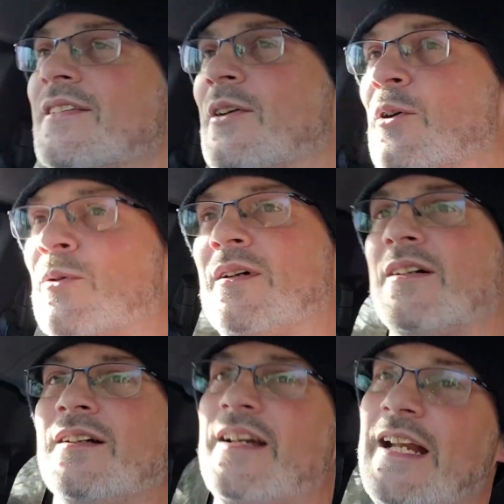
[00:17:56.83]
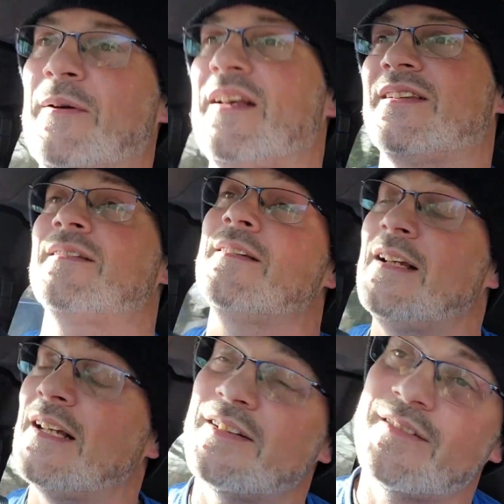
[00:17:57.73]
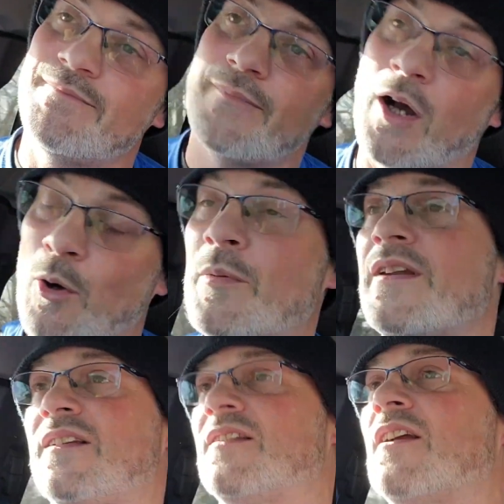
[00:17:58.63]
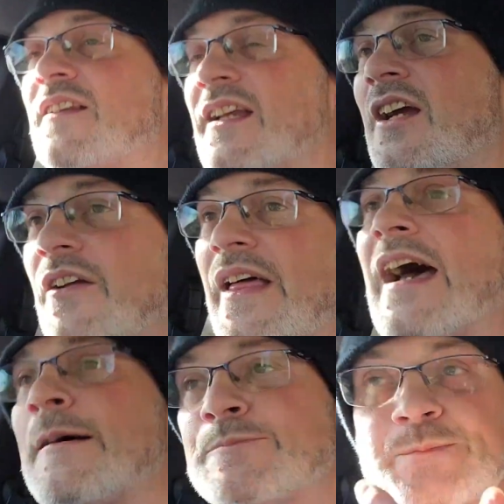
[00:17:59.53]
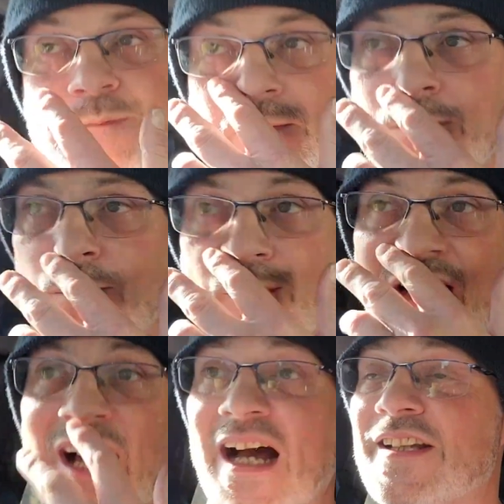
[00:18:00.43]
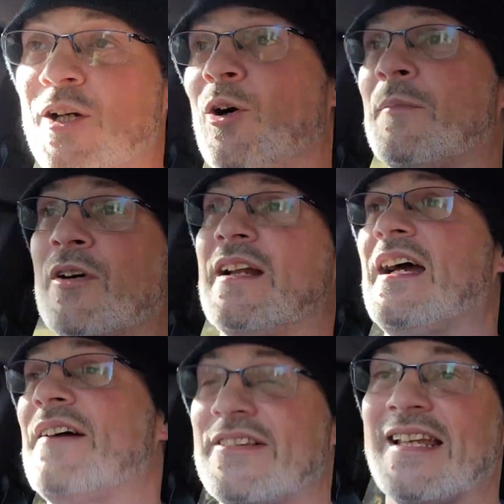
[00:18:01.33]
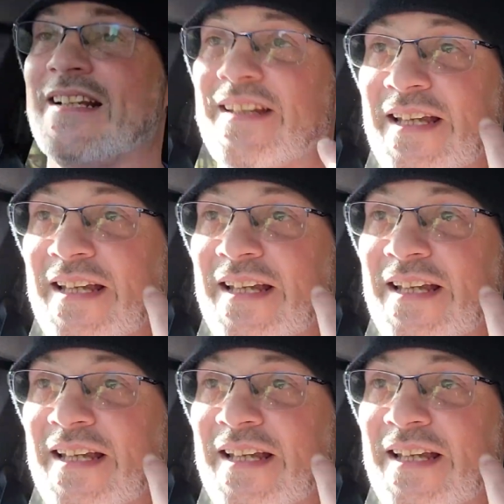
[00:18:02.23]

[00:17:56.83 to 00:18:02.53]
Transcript: So anyways, I'm hoping gonna take care of that. I know I'm gonna have to get an